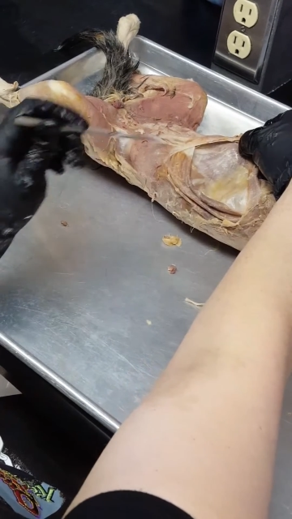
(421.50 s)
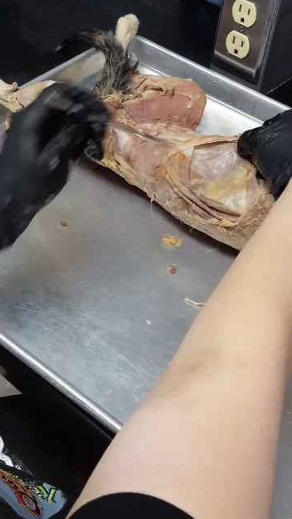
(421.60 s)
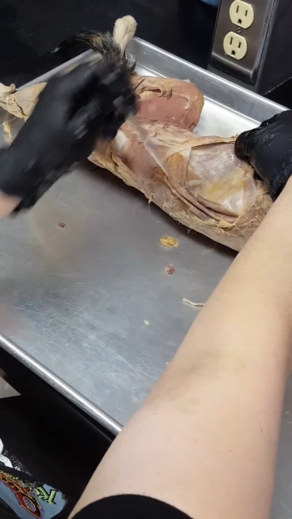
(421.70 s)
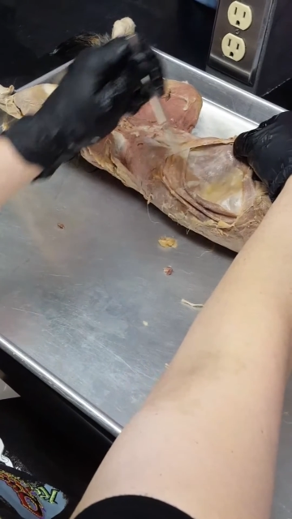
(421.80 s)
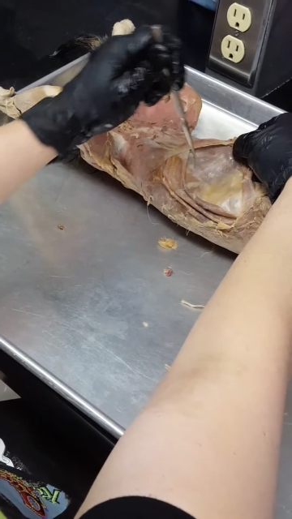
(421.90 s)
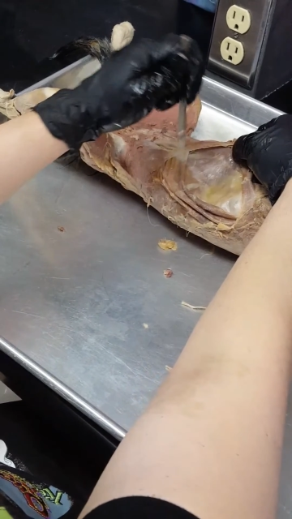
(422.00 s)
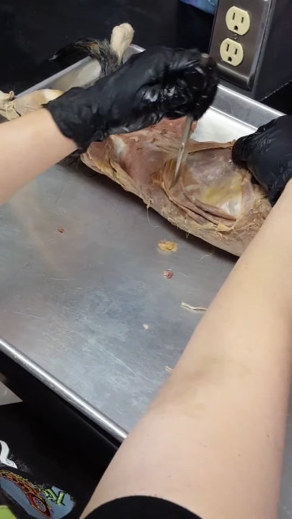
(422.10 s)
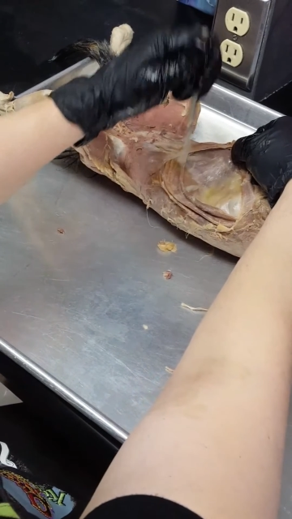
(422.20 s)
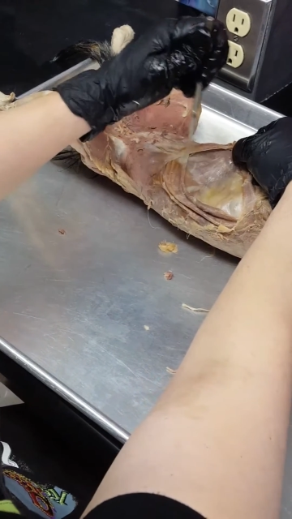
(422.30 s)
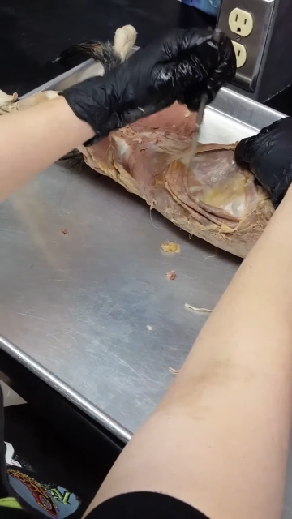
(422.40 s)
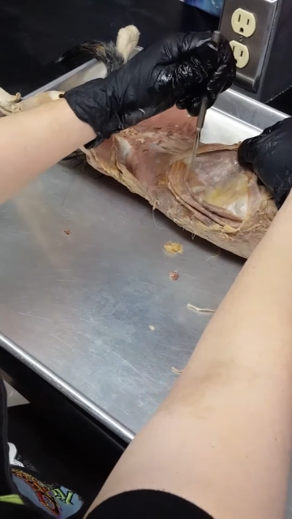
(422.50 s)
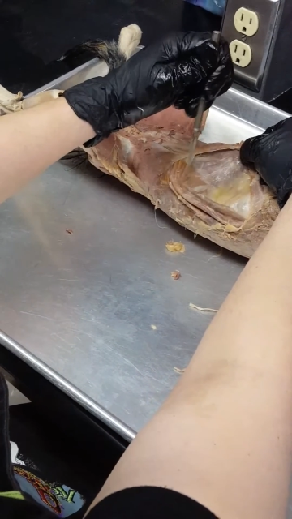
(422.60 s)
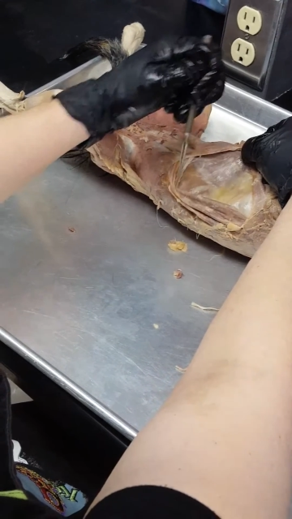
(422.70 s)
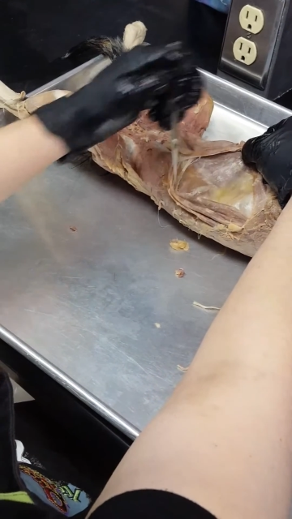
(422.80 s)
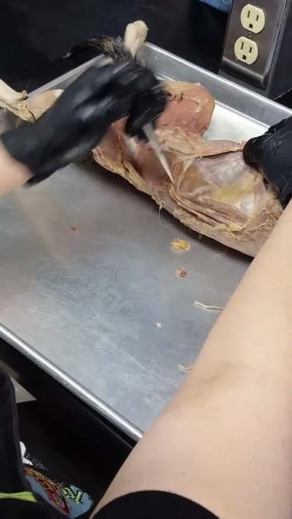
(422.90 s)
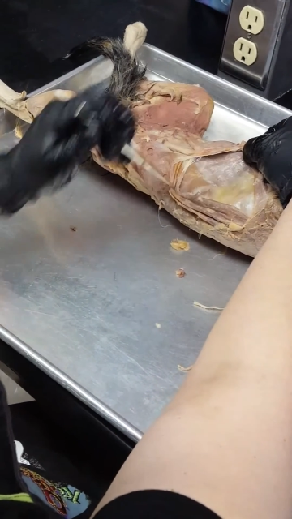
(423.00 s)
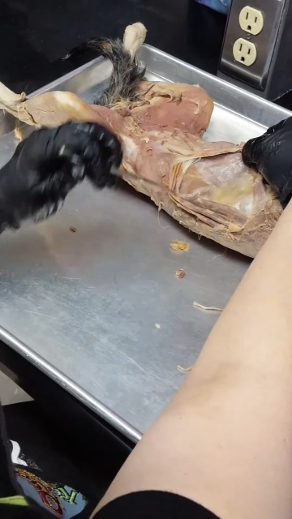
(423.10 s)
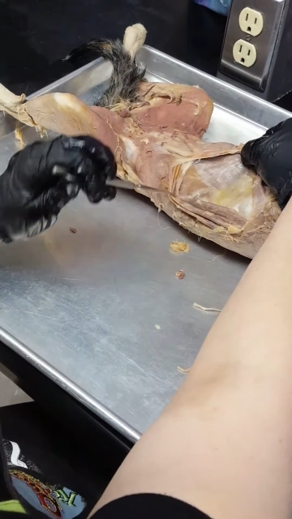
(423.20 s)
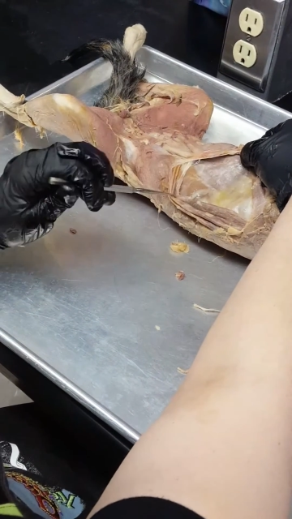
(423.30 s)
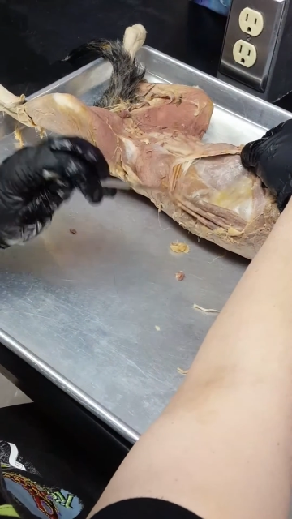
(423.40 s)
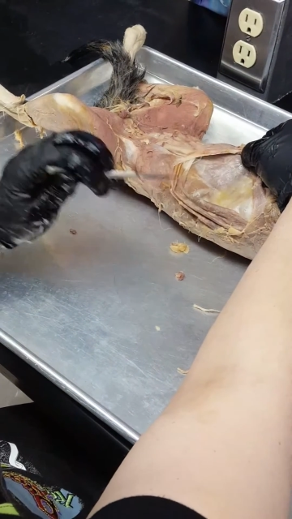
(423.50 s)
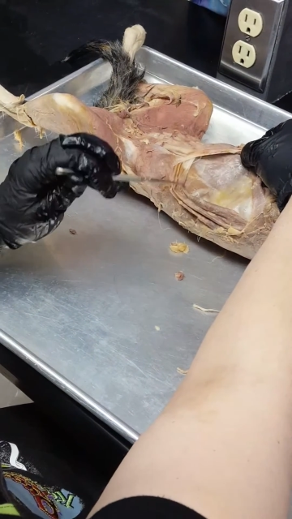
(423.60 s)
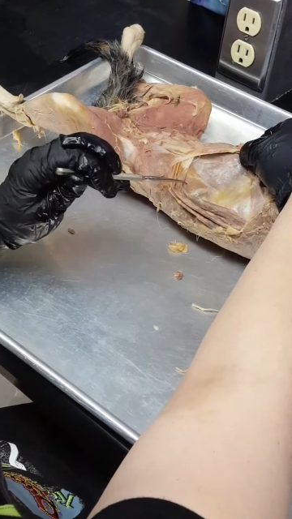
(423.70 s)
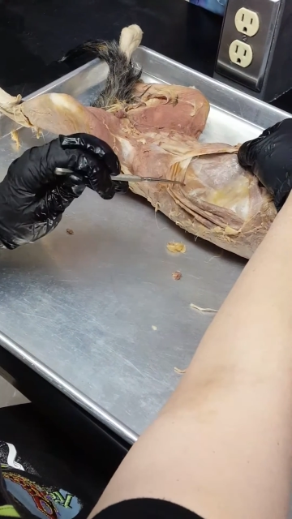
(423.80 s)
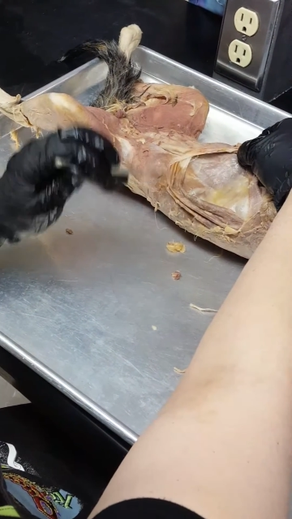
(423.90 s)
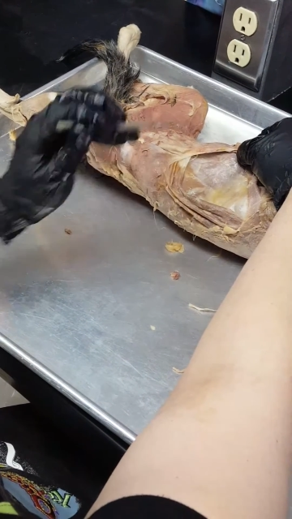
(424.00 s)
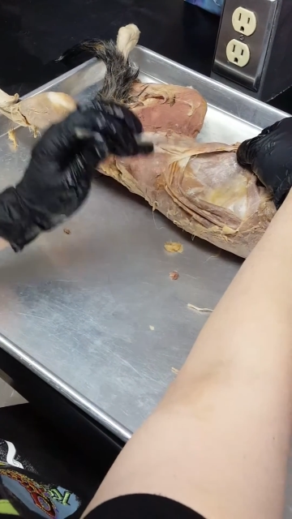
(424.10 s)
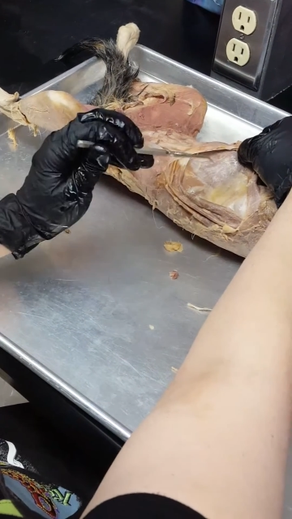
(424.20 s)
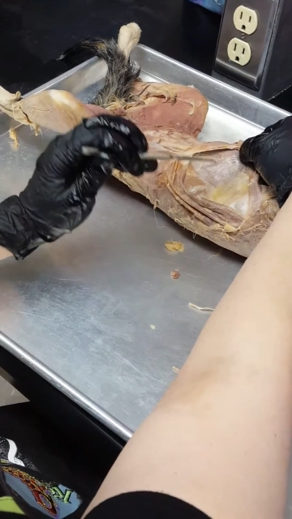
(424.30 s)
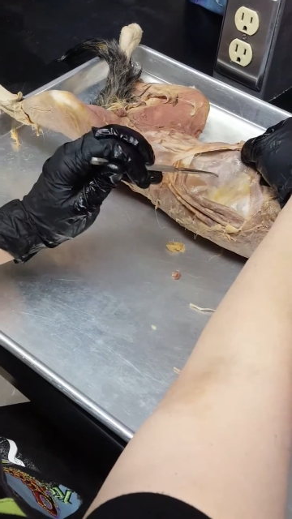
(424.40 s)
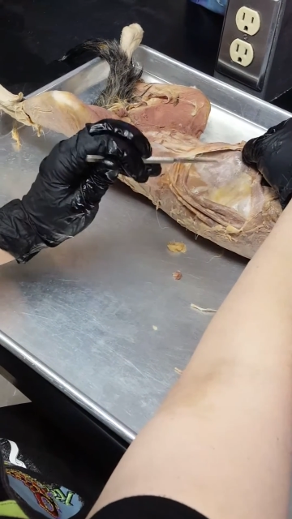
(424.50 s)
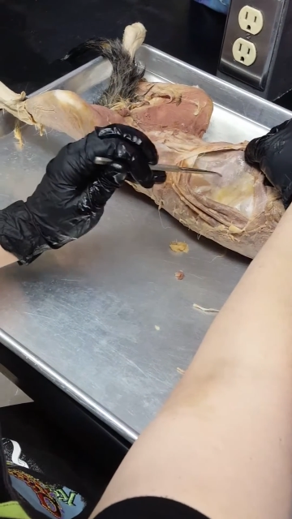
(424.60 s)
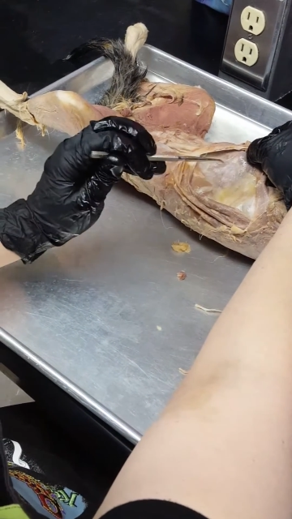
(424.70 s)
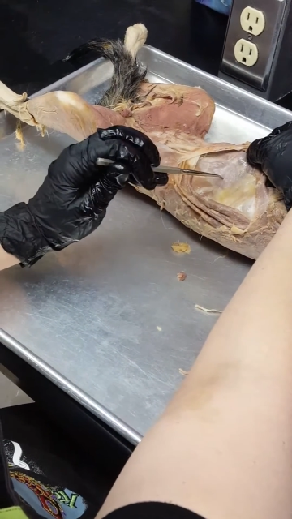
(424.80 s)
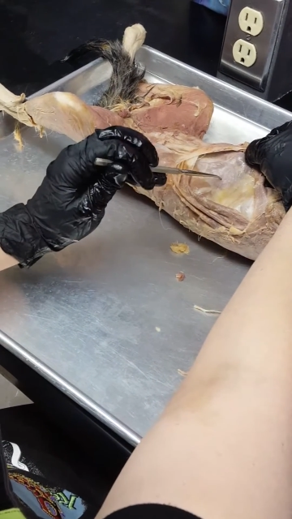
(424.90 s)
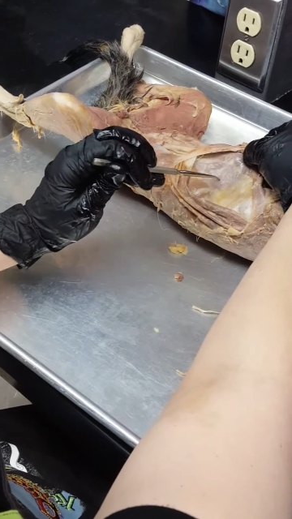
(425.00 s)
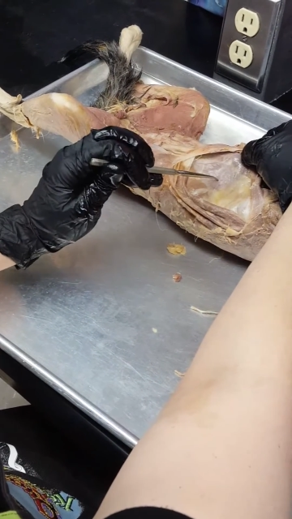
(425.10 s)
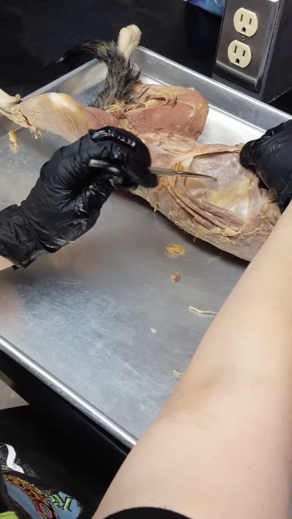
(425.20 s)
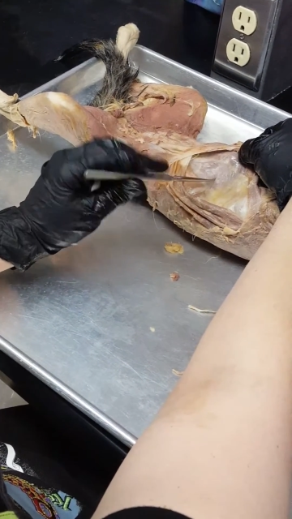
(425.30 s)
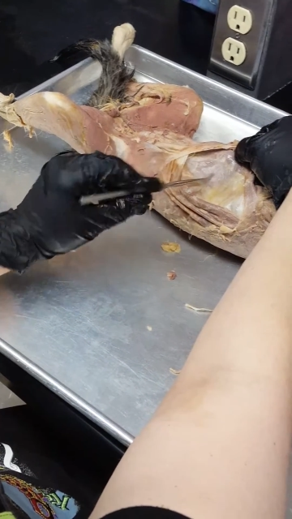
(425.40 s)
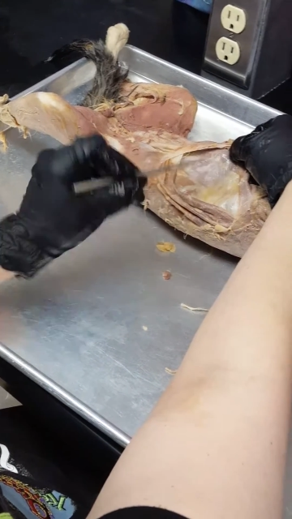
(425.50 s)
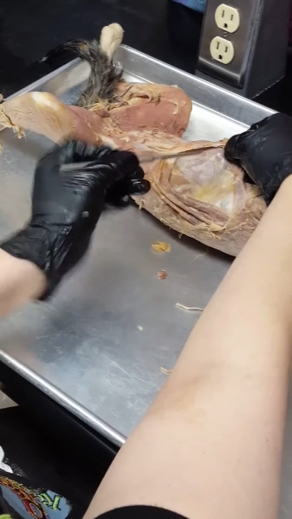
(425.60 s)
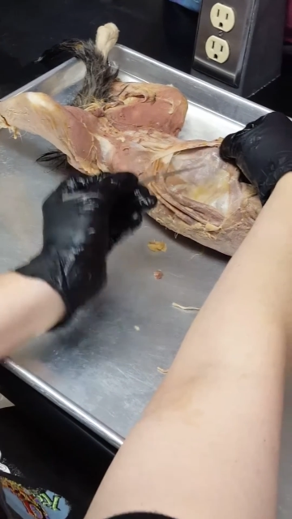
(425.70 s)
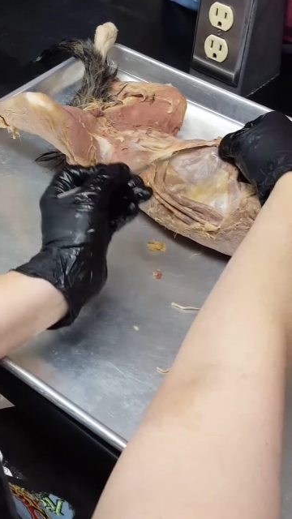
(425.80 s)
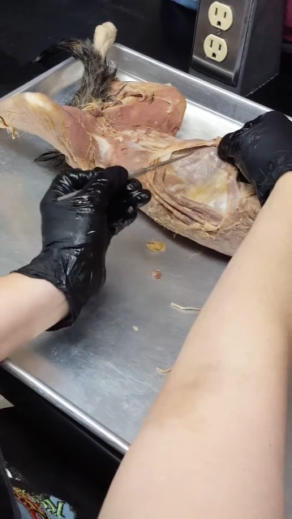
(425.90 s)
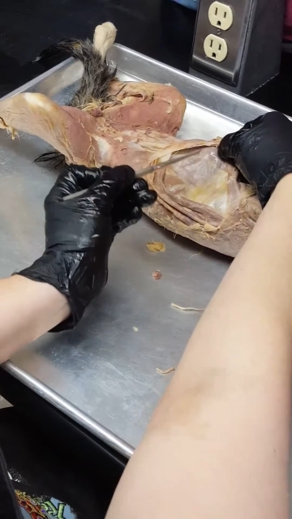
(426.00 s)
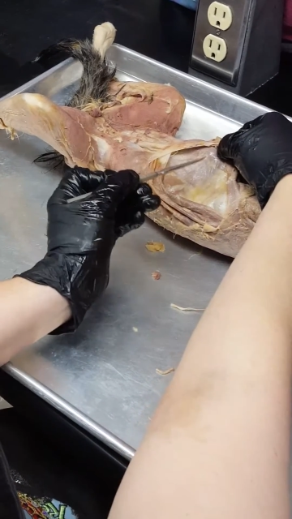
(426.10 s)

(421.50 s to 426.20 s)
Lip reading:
[unreadable: no face in view]